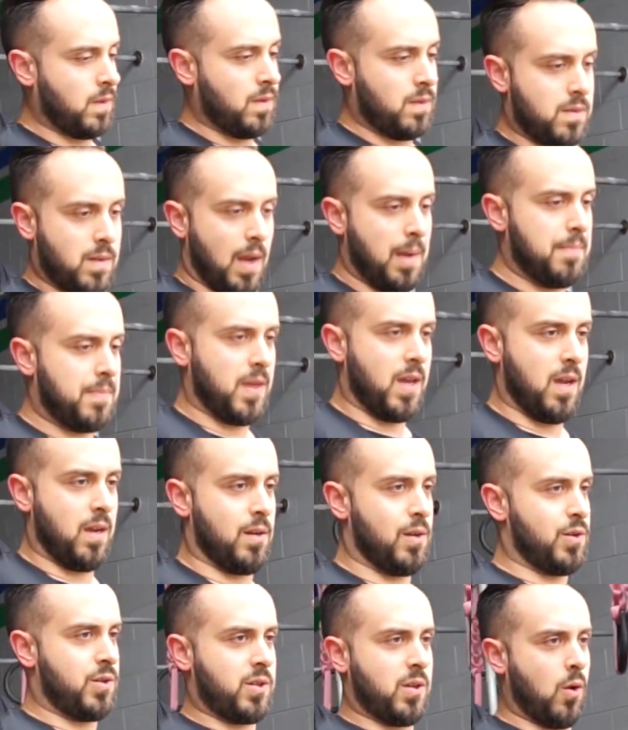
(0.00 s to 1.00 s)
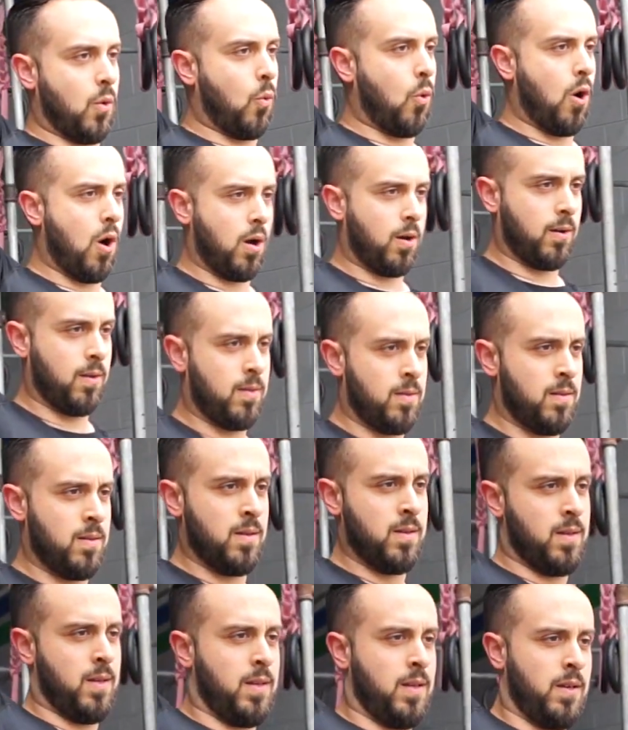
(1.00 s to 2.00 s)
Same thing, I'm just gonna walk.
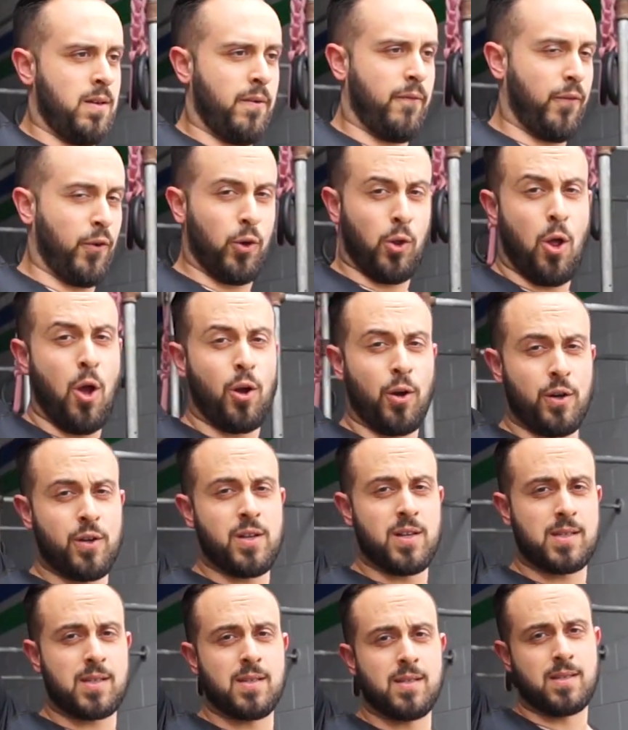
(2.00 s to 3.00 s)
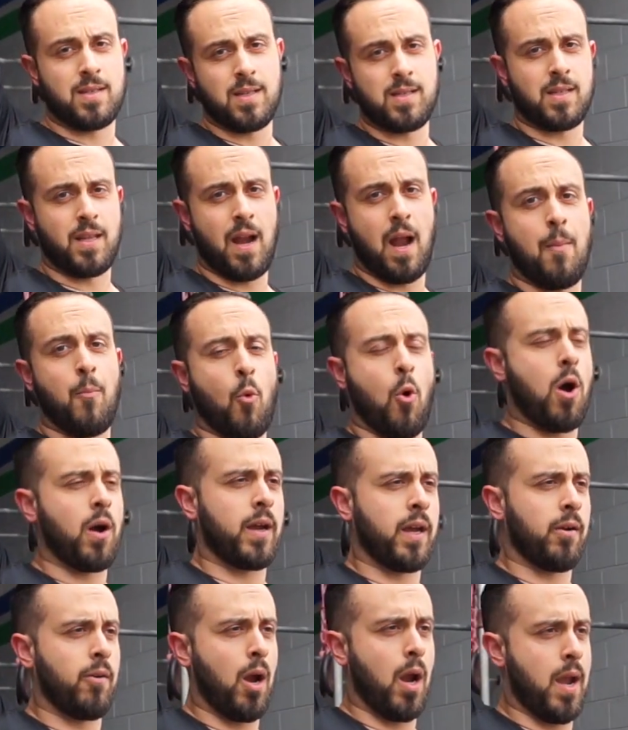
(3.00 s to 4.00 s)
For longer distances than I'm
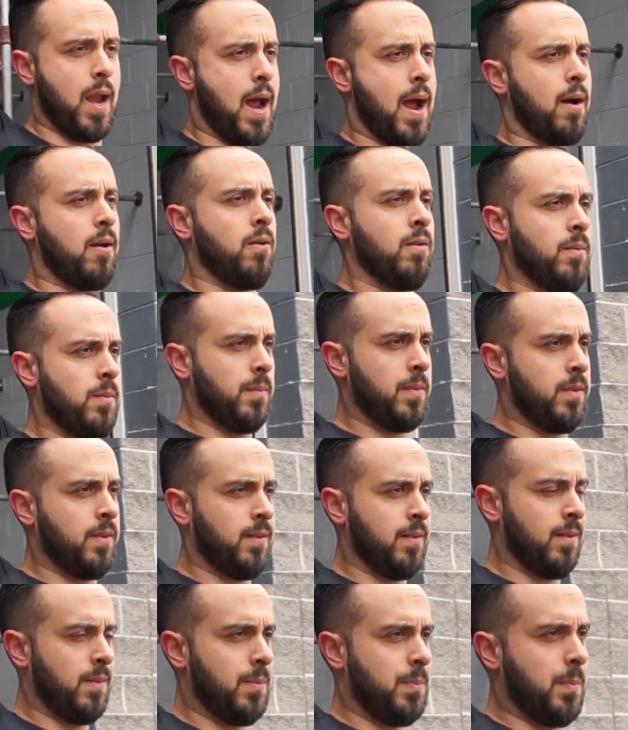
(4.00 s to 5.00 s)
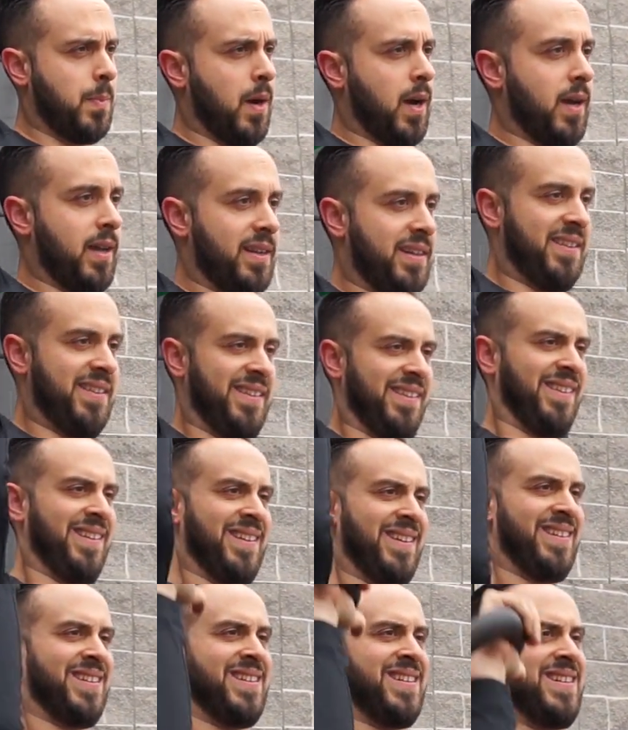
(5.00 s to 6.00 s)
walking right now, but
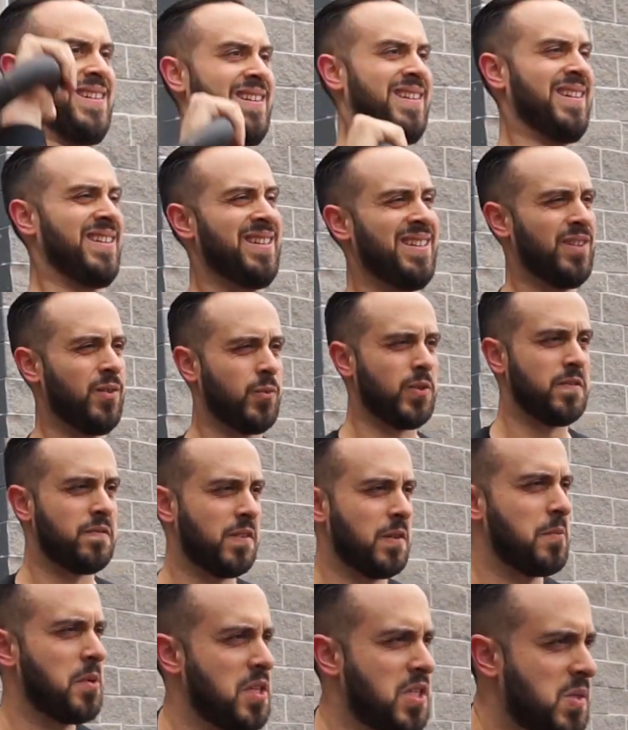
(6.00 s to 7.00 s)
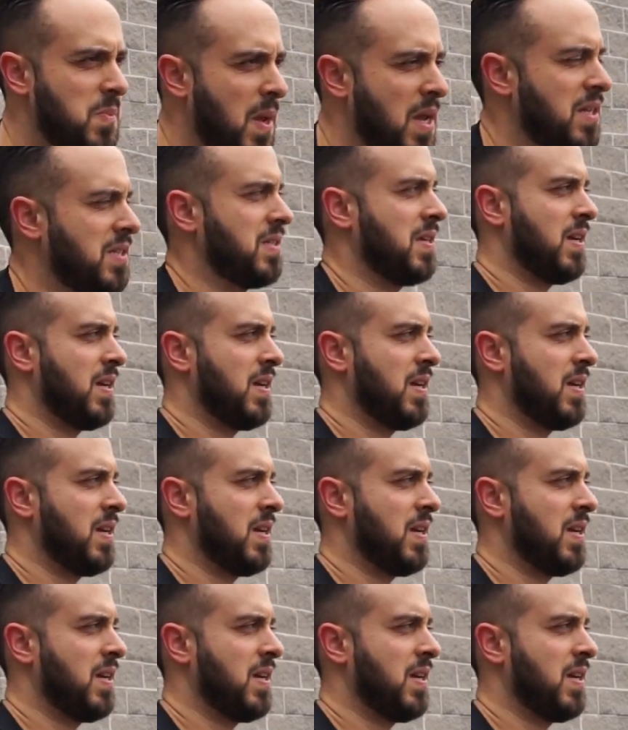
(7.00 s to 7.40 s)
we have limited space.